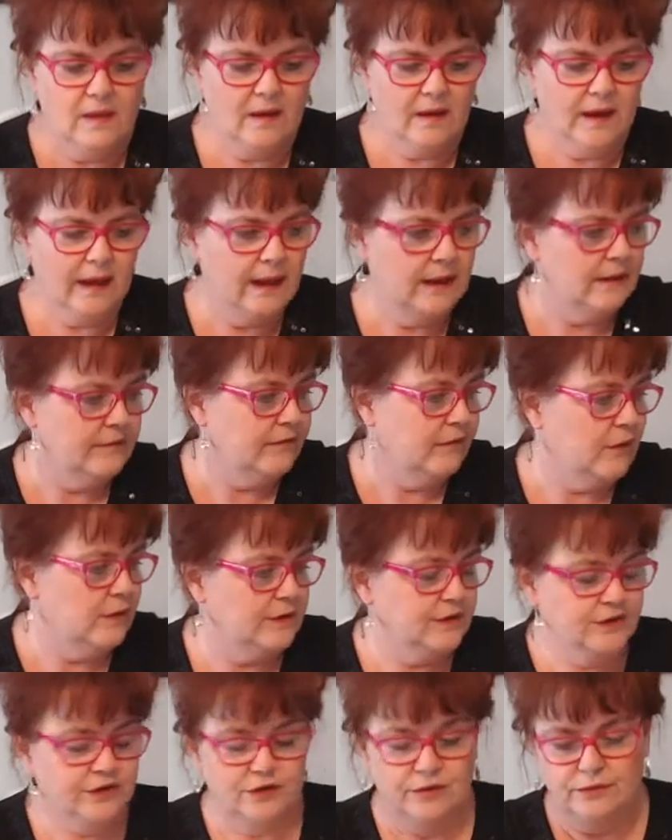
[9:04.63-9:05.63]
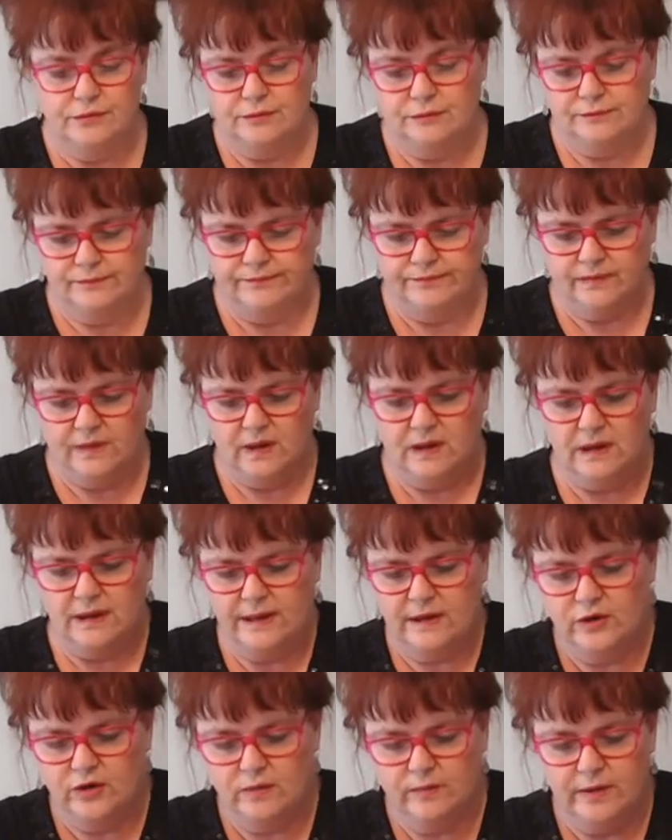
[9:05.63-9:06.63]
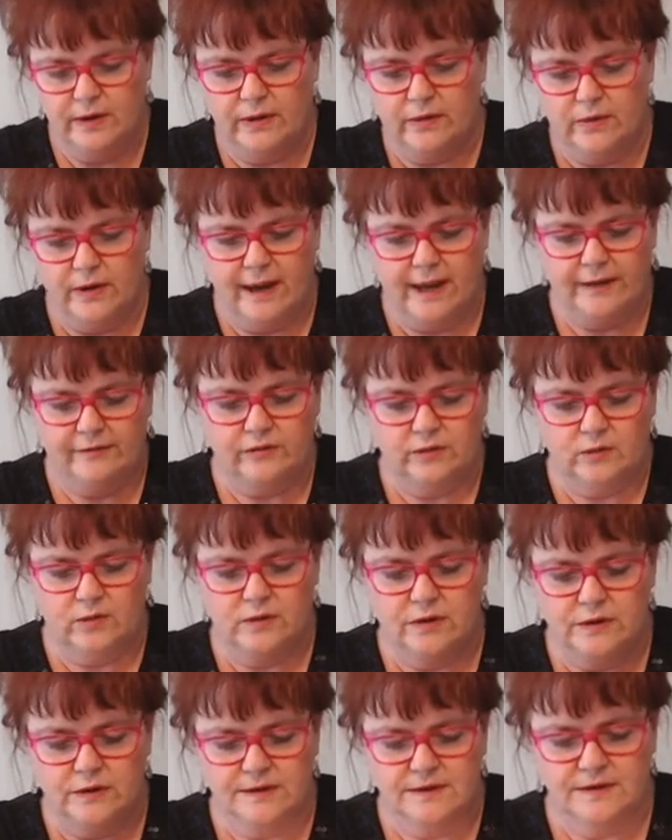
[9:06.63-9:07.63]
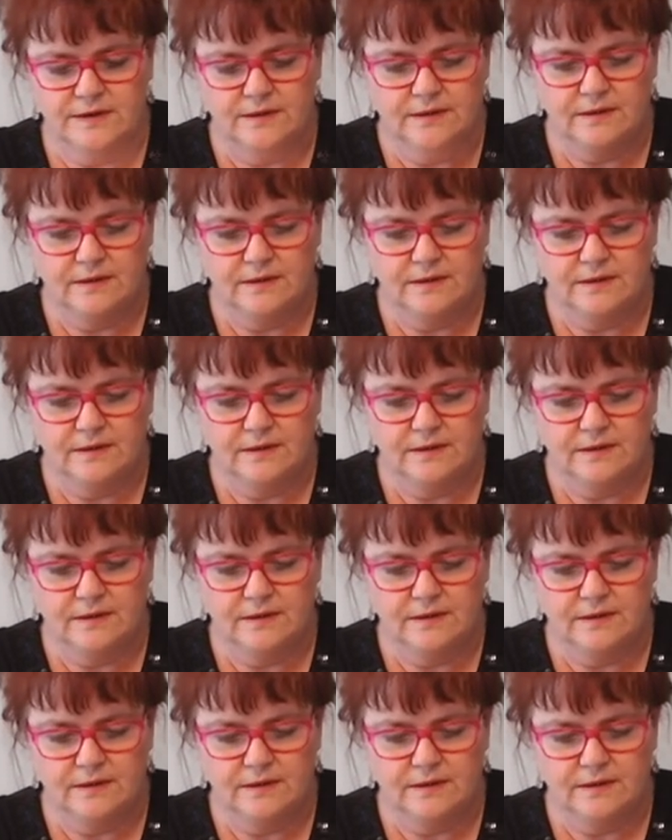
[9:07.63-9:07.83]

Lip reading: And of course you clean your mirror afterwards.